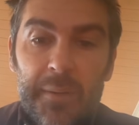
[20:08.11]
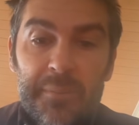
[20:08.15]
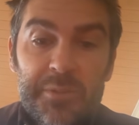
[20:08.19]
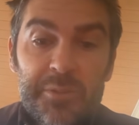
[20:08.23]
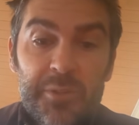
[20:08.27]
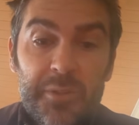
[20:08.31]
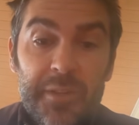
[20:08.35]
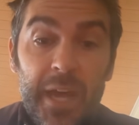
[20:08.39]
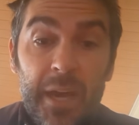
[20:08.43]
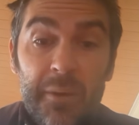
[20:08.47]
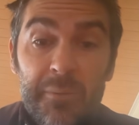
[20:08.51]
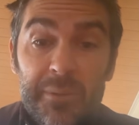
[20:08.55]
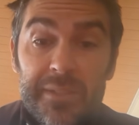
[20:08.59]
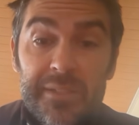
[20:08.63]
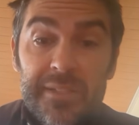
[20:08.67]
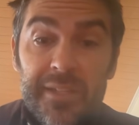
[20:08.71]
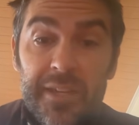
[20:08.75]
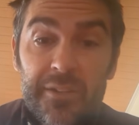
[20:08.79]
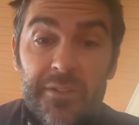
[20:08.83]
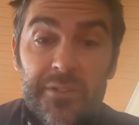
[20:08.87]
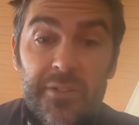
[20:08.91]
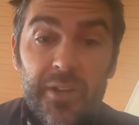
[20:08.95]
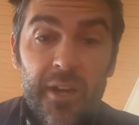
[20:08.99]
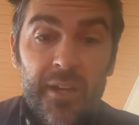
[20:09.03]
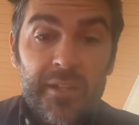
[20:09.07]
So that was
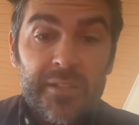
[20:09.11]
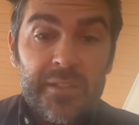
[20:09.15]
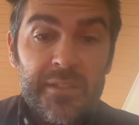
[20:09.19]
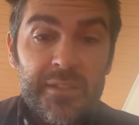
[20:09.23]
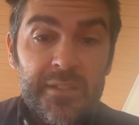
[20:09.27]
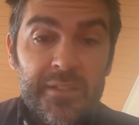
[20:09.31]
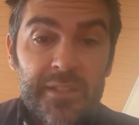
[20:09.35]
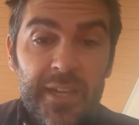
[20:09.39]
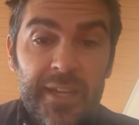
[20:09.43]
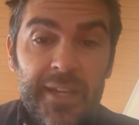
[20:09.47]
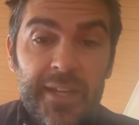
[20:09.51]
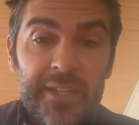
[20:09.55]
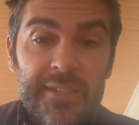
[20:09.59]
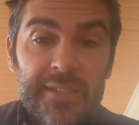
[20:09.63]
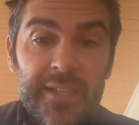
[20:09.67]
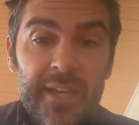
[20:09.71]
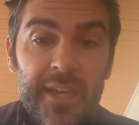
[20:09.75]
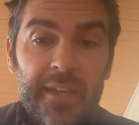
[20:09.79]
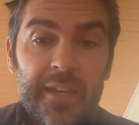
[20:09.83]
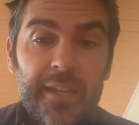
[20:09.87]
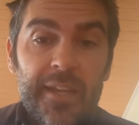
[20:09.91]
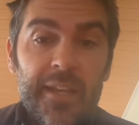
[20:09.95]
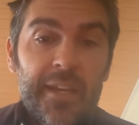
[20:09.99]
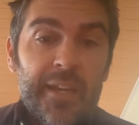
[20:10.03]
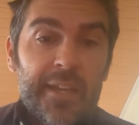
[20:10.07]
their toxins. Like I
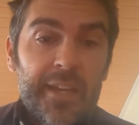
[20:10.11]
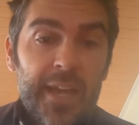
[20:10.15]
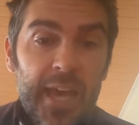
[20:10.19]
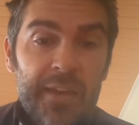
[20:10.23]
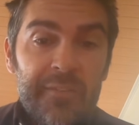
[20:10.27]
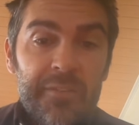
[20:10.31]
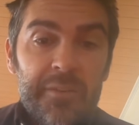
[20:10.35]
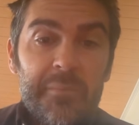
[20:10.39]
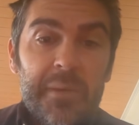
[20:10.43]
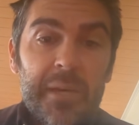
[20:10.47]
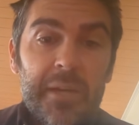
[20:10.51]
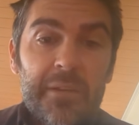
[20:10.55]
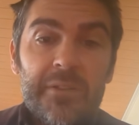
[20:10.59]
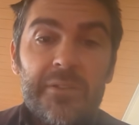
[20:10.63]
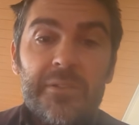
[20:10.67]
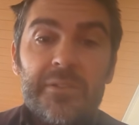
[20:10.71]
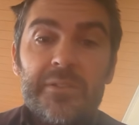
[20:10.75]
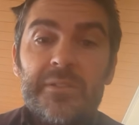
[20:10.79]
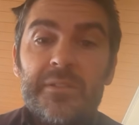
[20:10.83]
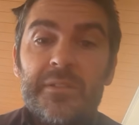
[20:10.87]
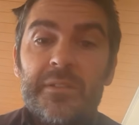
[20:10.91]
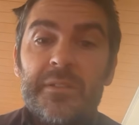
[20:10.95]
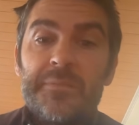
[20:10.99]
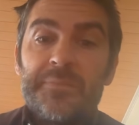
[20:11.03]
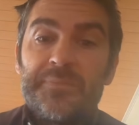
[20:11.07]
said, heavy metals,